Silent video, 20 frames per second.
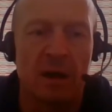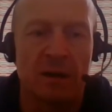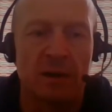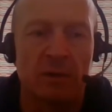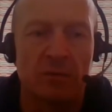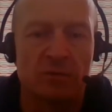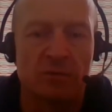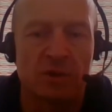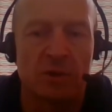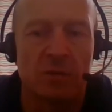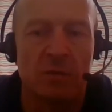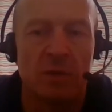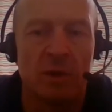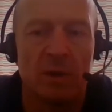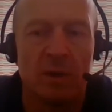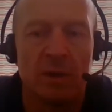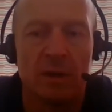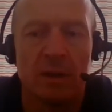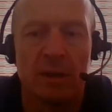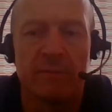and also
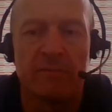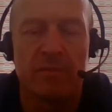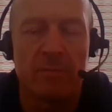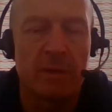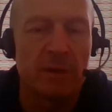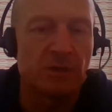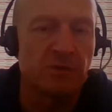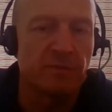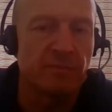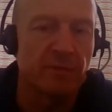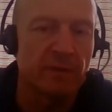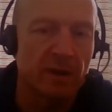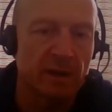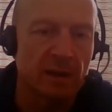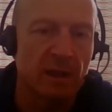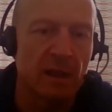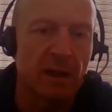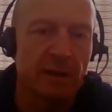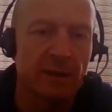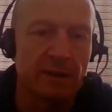information for the
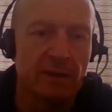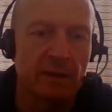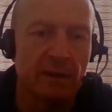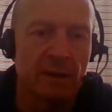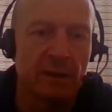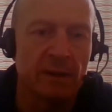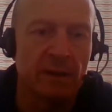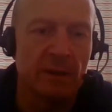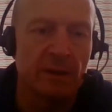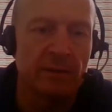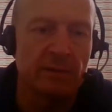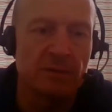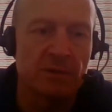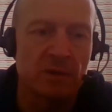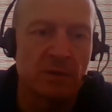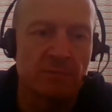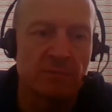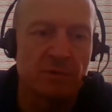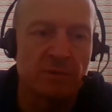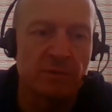client in
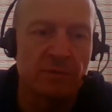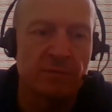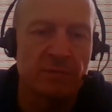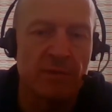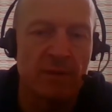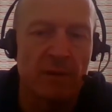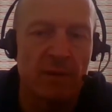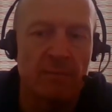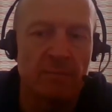terms of